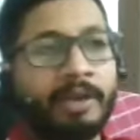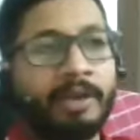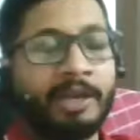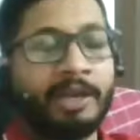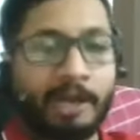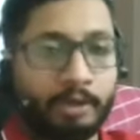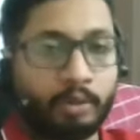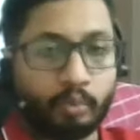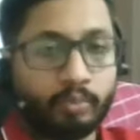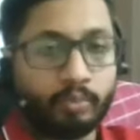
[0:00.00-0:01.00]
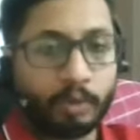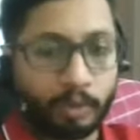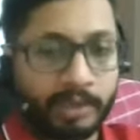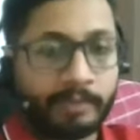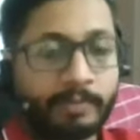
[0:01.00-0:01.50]
and L2.
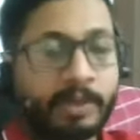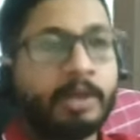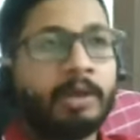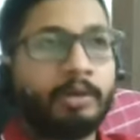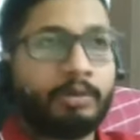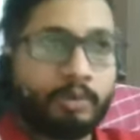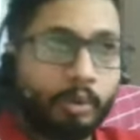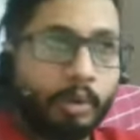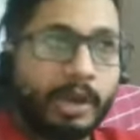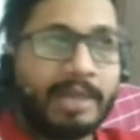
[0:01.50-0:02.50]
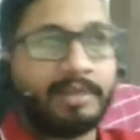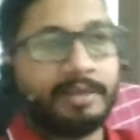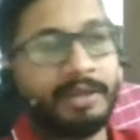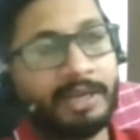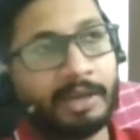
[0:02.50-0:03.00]
Okay. To
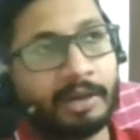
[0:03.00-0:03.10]
L3,